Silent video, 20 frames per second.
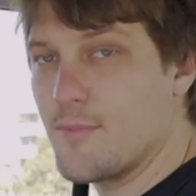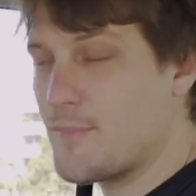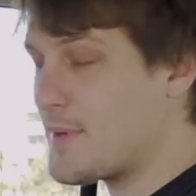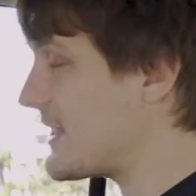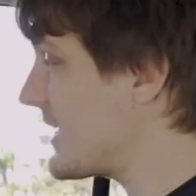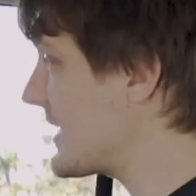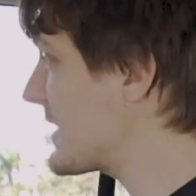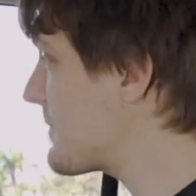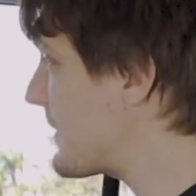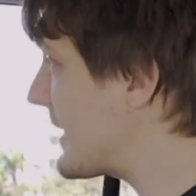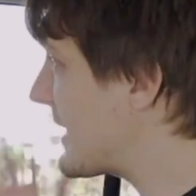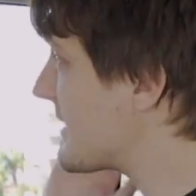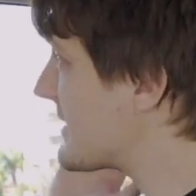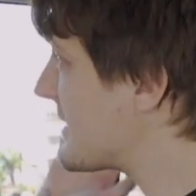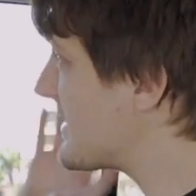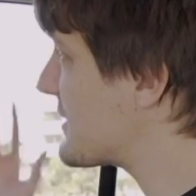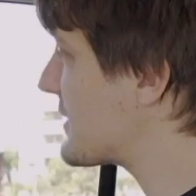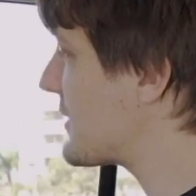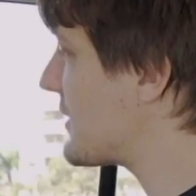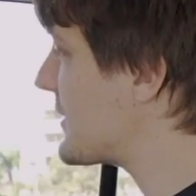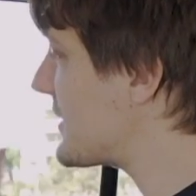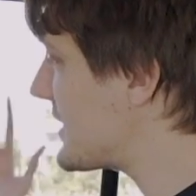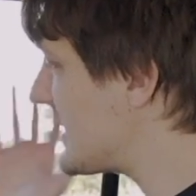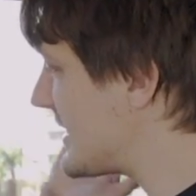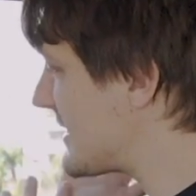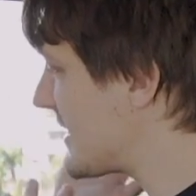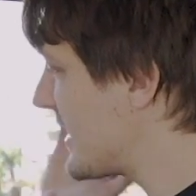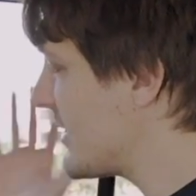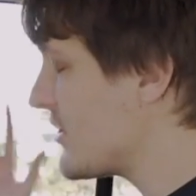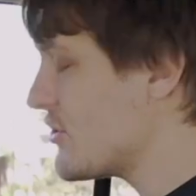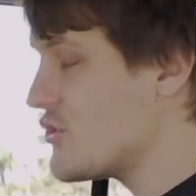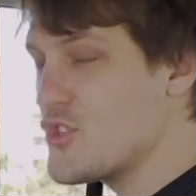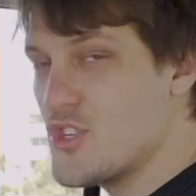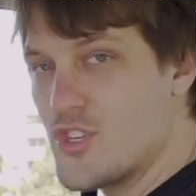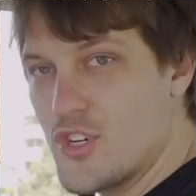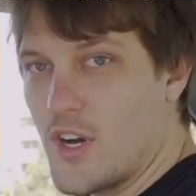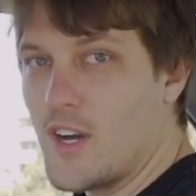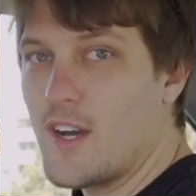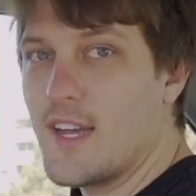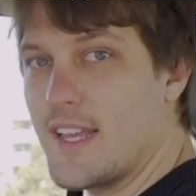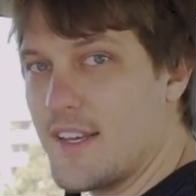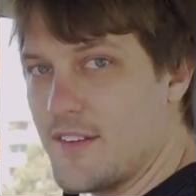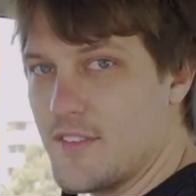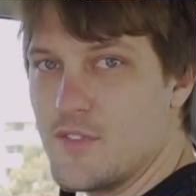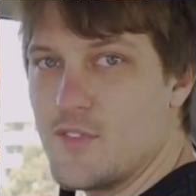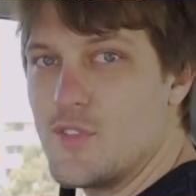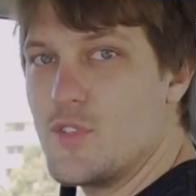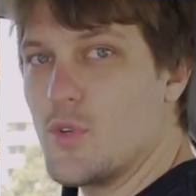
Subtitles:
but that's because it's got these giant